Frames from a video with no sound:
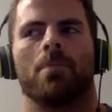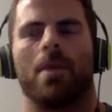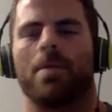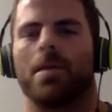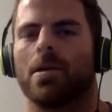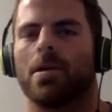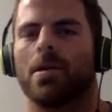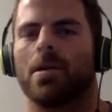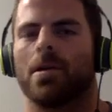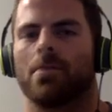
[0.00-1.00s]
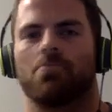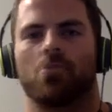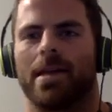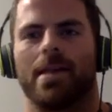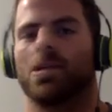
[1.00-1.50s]
maybe your
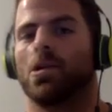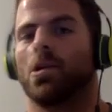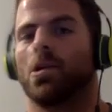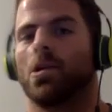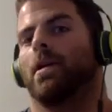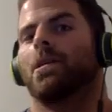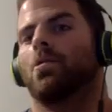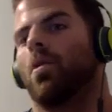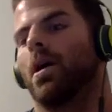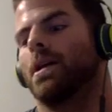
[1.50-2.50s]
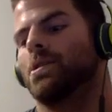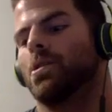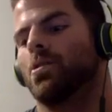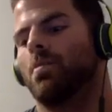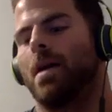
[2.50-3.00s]
training isn't going like you want it to.